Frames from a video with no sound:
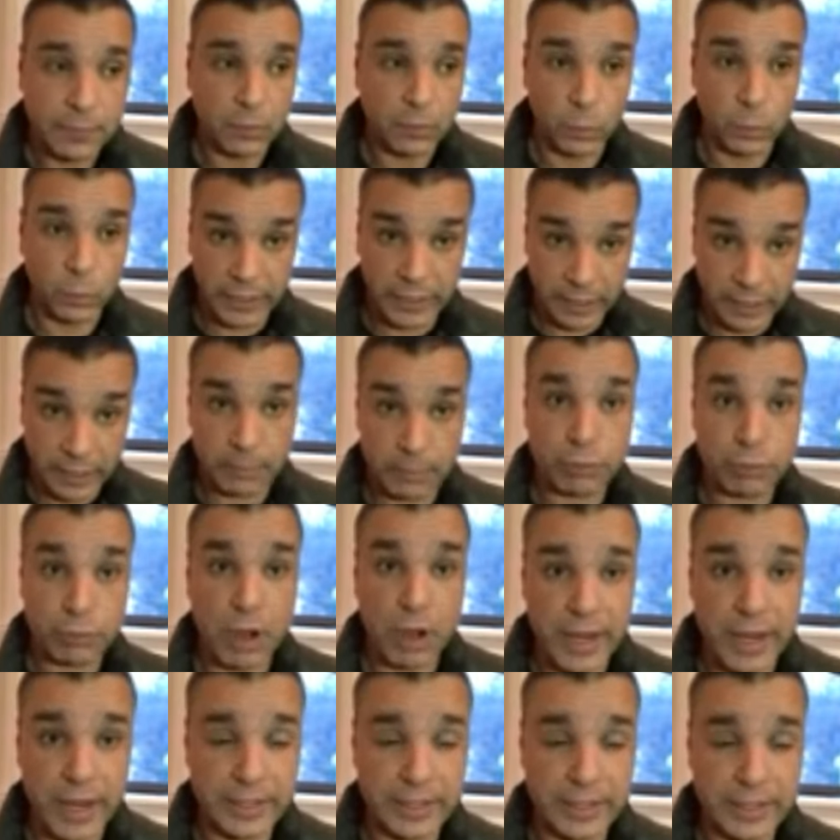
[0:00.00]
Winning a
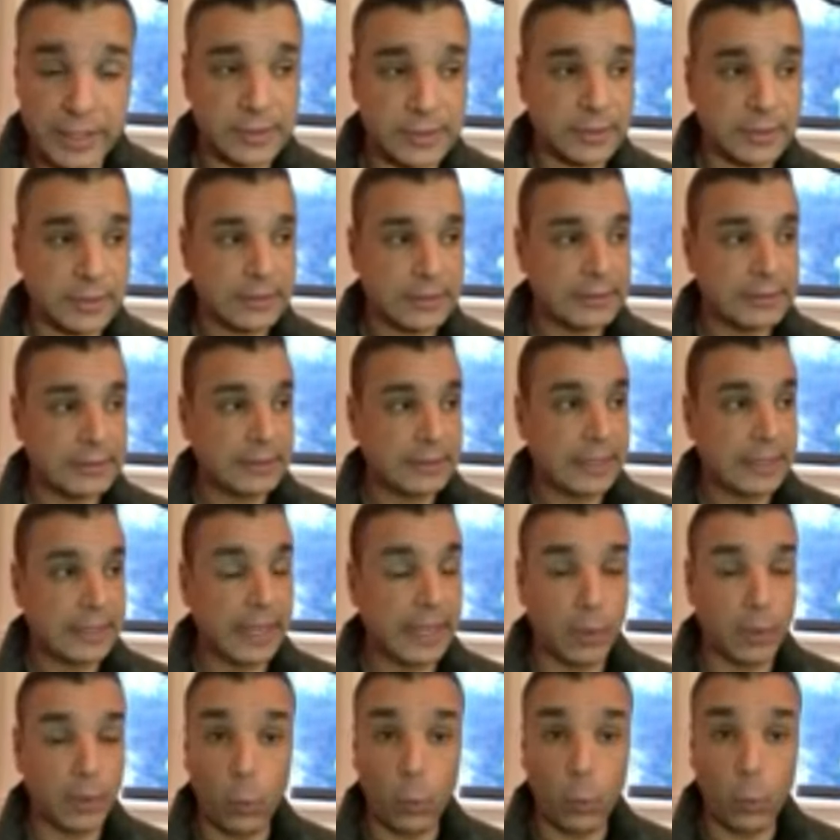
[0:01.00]
prize.
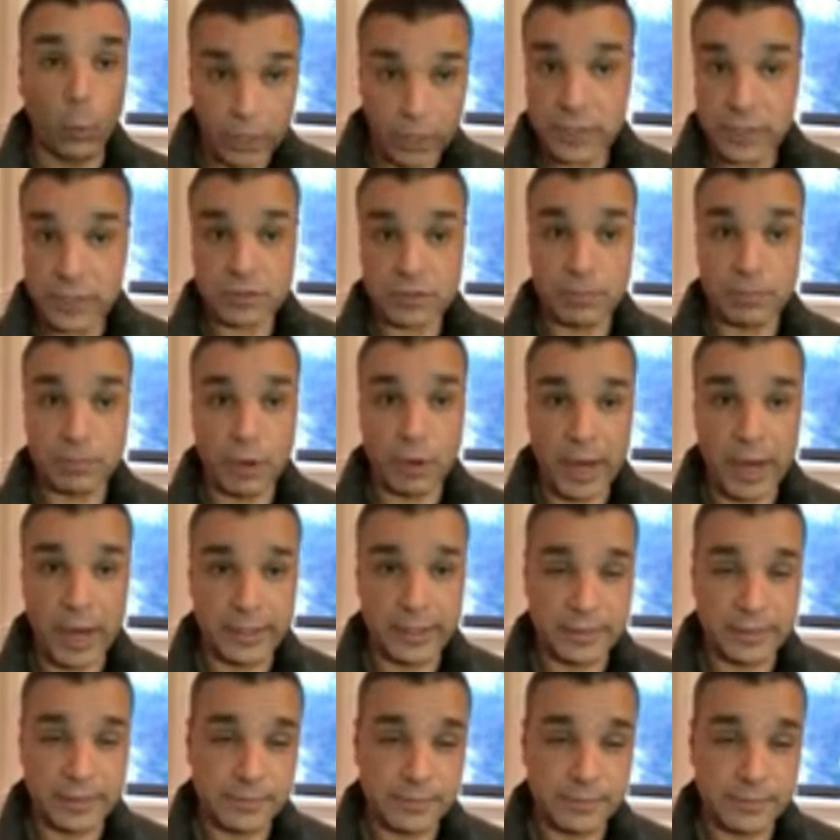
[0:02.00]
And what is the
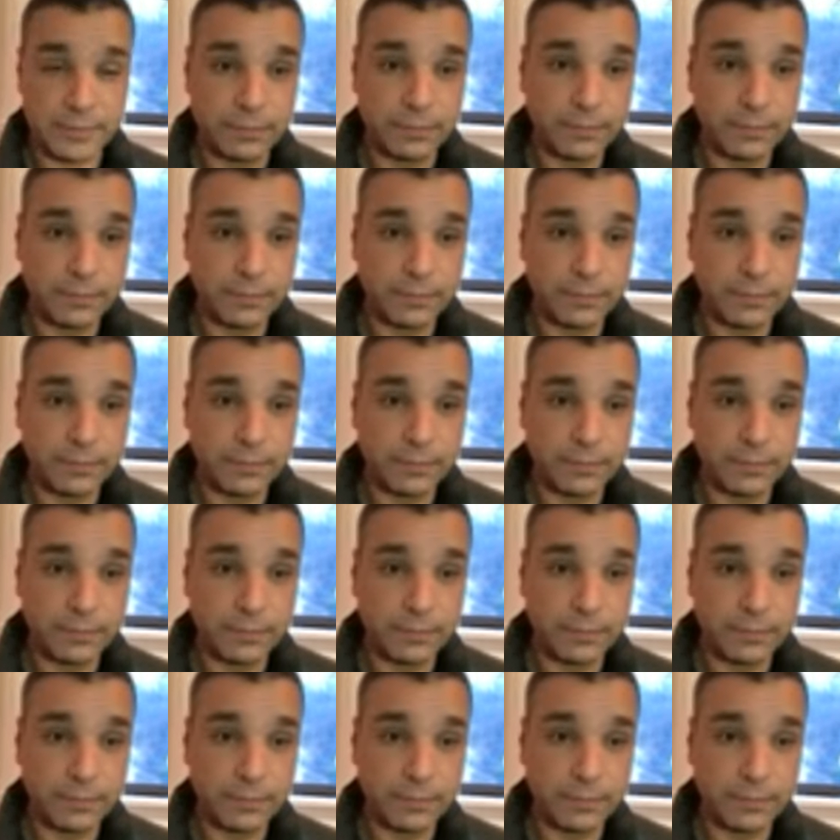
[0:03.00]
prize?